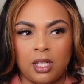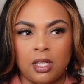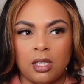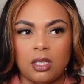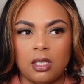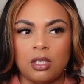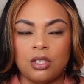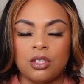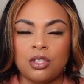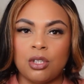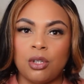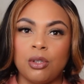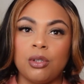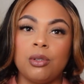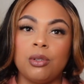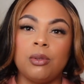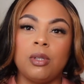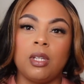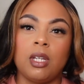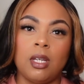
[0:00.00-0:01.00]
is show
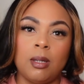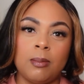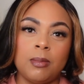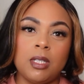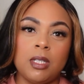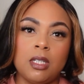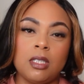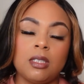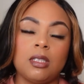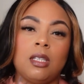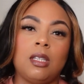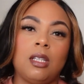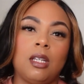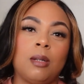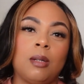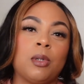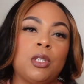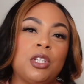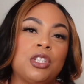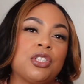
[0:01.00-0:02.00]
you the empties and then
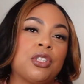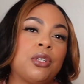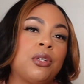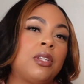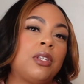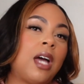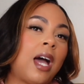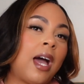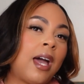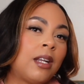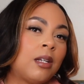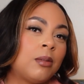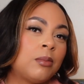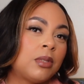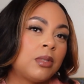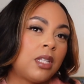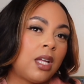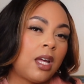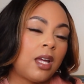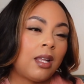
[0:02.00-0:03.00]
I'm going to show you the
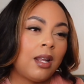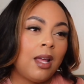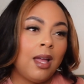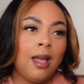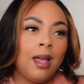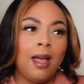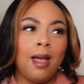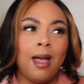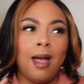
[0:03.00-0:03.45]
items that